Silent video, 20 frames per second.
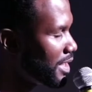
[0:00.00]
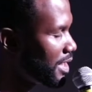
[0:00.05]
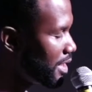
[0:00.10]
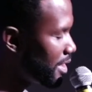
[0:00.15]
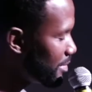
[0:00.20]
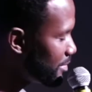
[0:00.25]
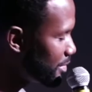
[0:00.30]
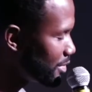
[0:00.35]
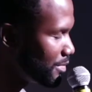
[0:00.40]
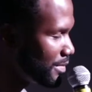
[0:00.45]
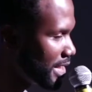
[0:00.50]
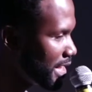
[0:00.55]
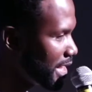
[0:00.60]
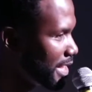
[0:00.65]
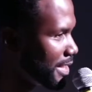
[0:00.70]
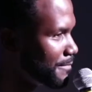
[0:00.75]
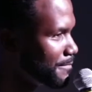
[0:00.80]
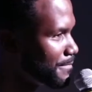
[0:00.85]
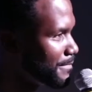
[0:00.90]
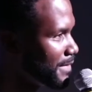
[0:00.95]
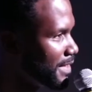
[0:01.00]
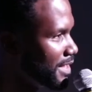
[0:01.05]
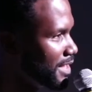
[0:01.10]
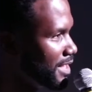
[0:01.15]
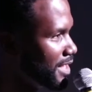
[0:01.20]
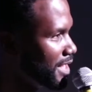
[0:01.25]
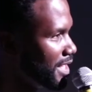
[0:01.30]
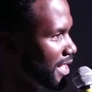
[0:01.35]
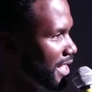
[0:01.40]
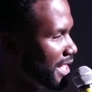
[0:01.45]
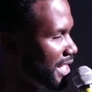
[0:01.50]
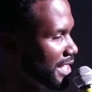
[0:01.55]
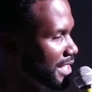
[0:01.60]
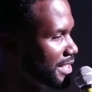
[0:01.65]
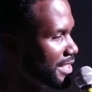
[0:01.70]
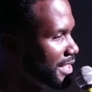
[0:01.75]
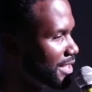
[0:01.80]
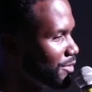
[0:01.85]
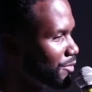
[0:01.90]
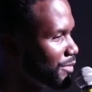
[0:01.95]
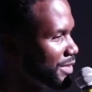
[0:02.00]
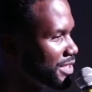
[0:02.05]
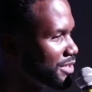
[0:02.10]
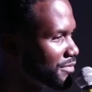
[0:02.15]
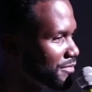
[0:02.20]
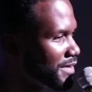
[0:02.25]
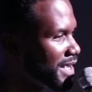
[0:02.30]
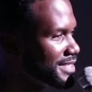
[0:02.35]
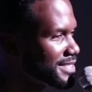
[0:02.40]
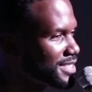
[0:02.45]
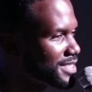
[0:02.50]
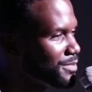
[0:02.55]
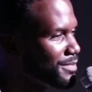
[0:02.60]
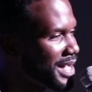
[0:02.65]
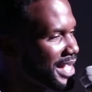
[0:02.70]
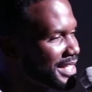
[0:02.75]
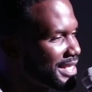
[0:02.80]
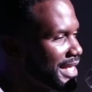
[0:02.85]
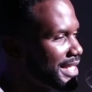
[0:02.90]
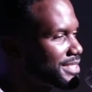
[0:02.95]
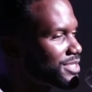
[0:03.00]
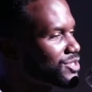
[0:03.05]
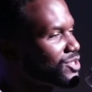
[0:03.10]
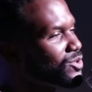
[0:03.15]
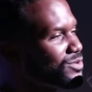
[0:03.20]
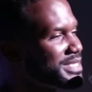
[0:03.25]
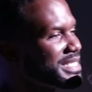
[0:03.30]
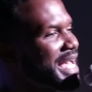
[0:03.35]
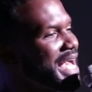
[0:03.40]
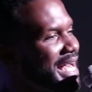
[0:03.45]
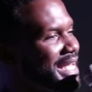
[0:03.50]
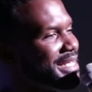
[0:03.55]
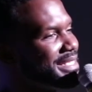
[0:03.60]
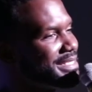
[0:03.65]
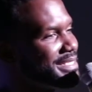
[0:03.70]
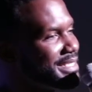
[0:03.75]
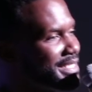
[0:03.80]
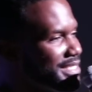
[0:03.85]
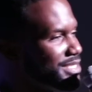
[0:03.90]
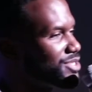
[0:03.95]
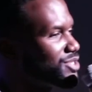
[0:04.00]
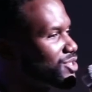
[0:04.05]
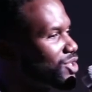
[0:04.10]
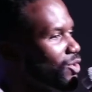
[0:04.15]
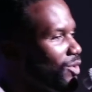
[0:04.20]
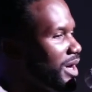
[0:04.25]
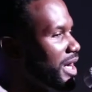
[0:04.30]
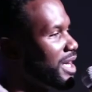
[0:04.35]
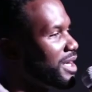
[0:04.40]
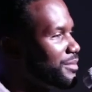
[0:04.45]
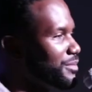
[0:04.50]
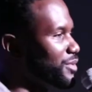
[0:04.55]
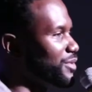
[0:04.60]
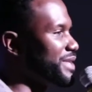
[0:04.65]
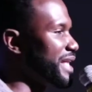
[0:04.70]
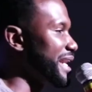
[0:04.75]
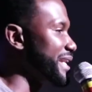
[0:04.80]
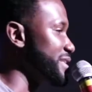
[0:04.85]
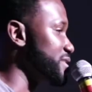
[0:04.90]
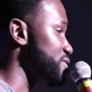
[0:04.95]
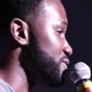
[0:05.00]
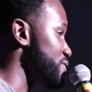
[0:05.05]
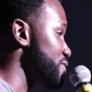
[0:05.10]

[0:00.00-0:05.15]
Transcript: humble man and uh, when you find somebody that's so talented and so humble, that is